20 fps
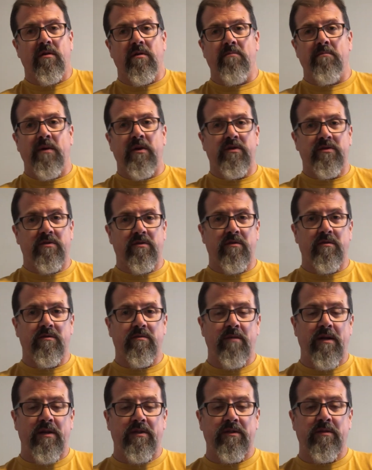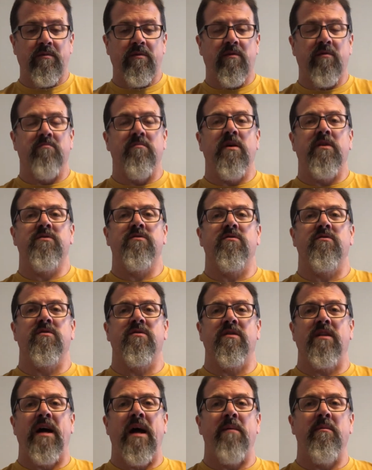The mustards, man, some of those mustard
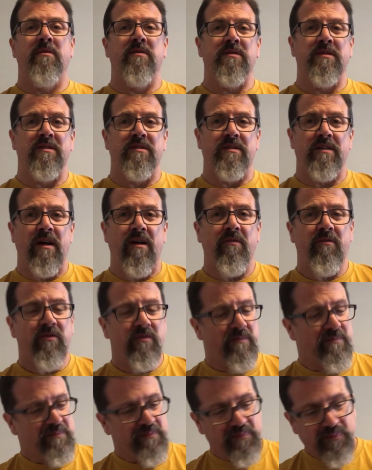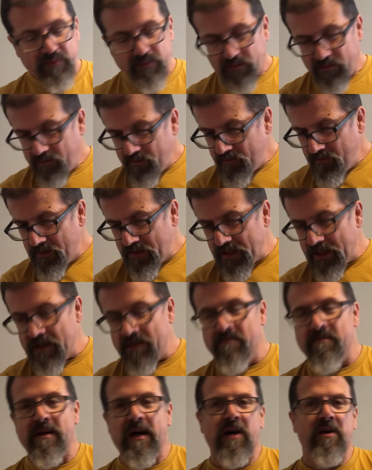slimers and stuff
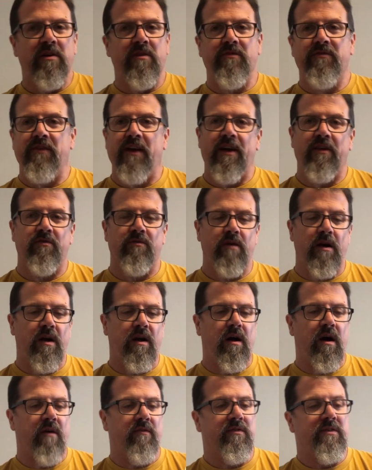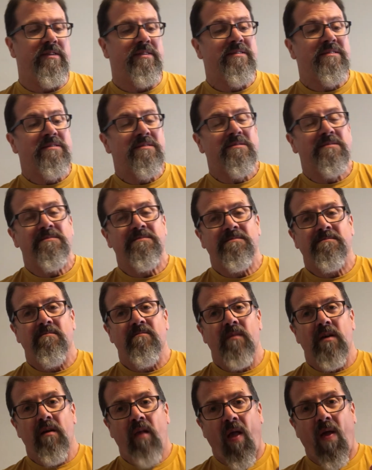can melt your face right off.
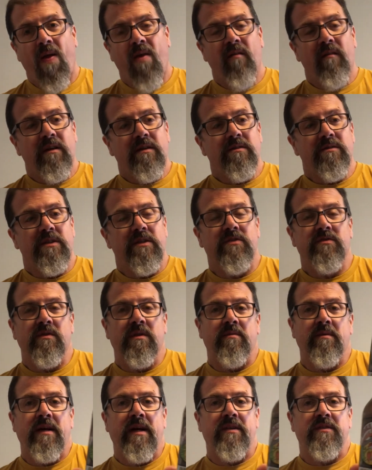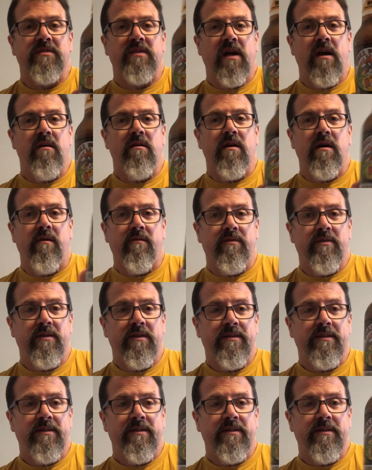This one I'm kind of scared of.